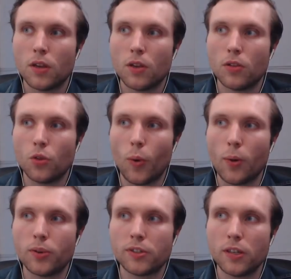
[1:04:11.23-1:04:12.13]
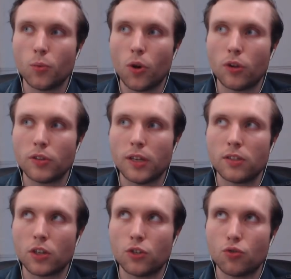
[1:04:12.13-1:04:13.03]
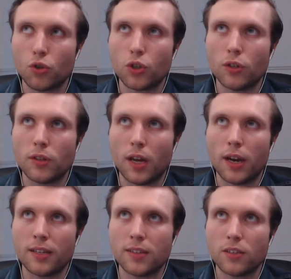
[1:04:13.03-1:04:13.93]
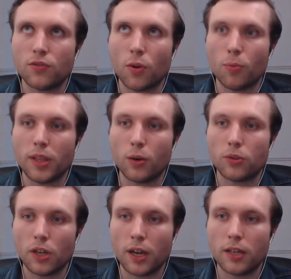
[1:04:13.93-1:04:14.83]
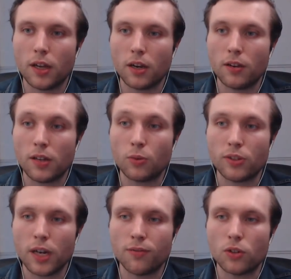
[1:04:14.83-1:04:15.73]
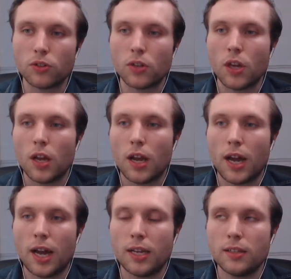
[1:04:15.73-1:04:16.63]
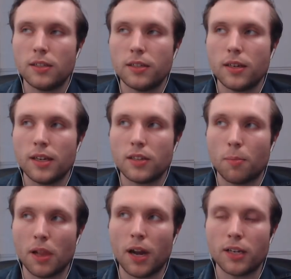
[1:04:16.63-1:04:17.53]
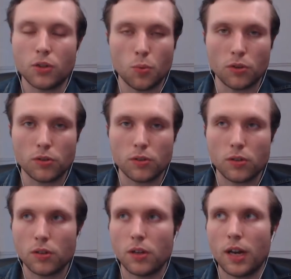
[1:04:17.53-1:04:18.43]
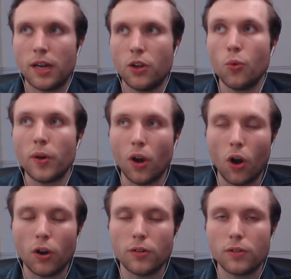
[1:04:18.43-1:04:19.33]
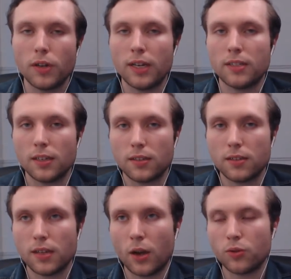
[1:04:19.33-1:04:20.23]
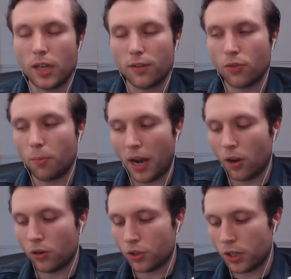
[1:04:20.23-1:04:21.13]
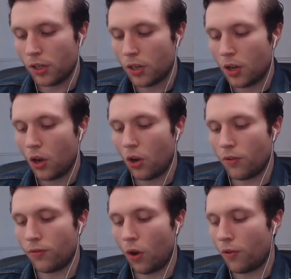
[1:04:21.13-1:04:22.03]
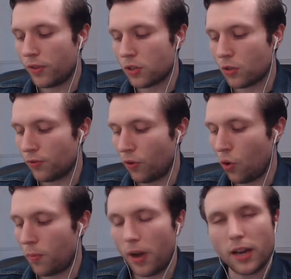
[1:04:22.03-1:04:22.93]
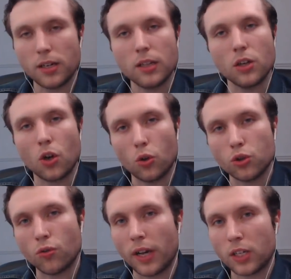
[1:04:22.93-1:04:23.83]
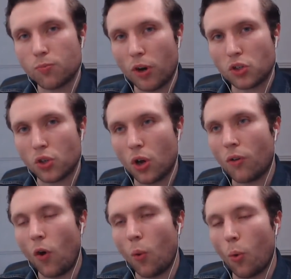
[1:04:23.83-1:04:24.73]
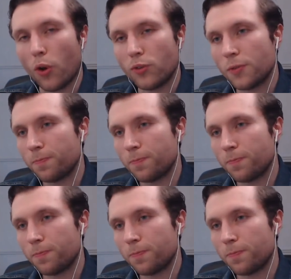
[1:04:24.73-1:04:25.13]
the way we see the world is a construction that exists from outside, that is outside of us and is applied to us. And who we are exists outside of the biology of our physical form and in the cultural expression of our words.